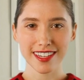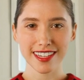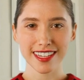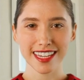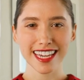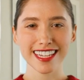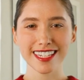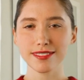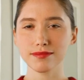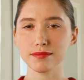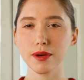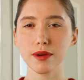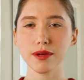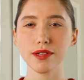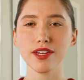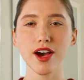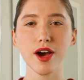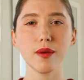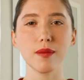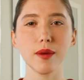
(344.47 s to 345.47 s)
Explore
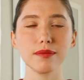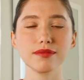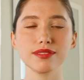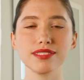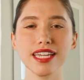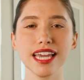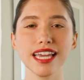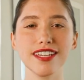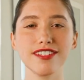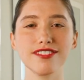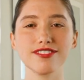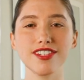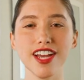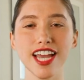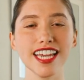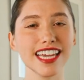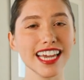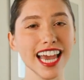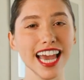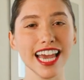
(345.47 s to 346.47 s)
our website,
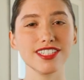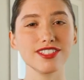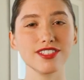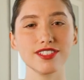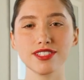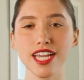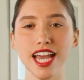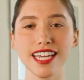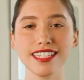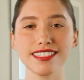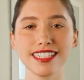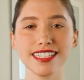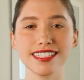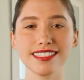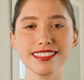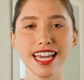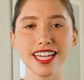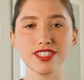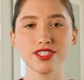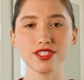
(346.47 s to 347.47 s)
find the exercises
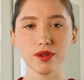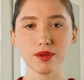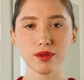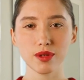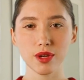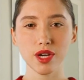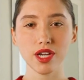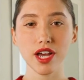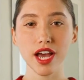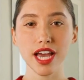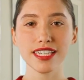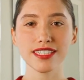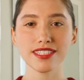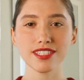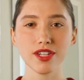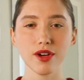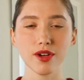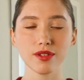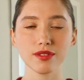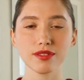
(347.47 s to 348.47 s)
that suit your client's
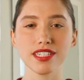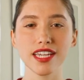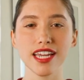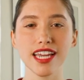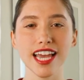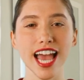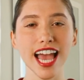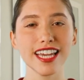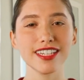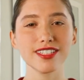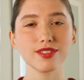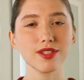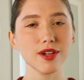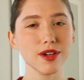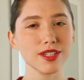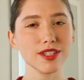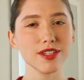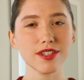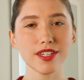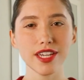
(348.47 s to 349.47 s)
goals, and
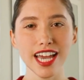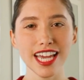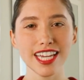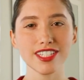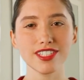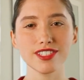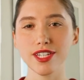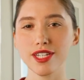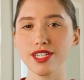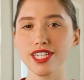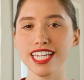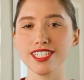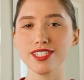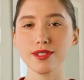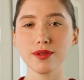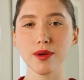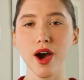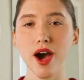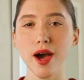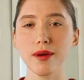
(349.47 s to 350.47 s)
start your client's journey
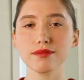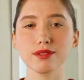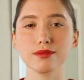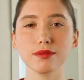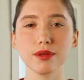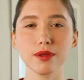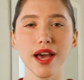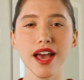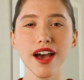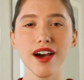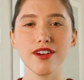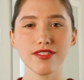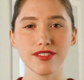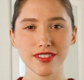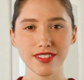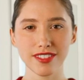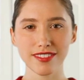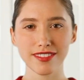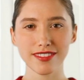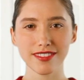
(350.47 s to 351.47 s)
to optimal health.
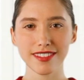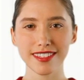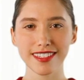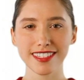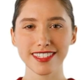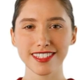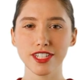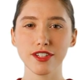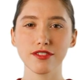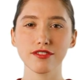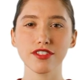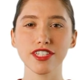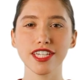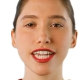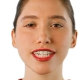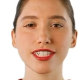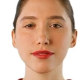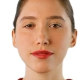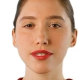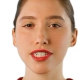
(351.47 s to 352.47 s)
Don't
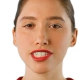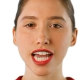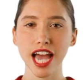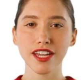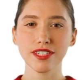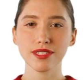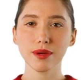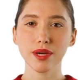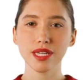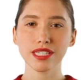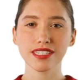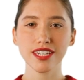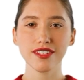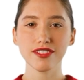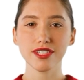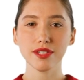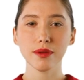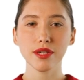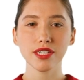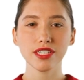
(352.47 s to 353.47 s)
forget to reach out to us
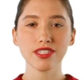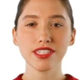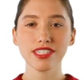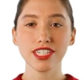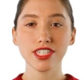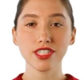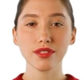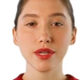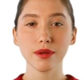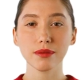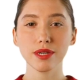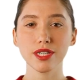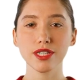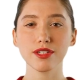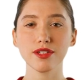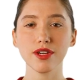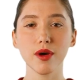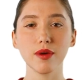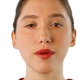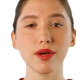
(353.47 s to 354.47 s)
if you wish to contribute
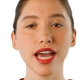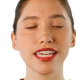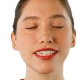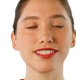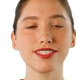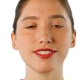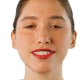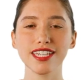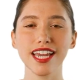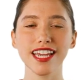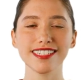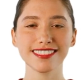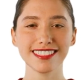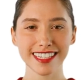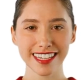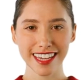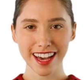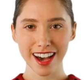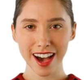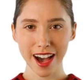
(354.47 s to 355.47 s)
your own exercise to
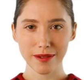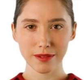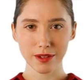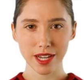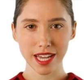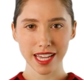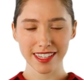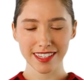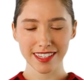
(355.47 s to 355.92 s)
the library.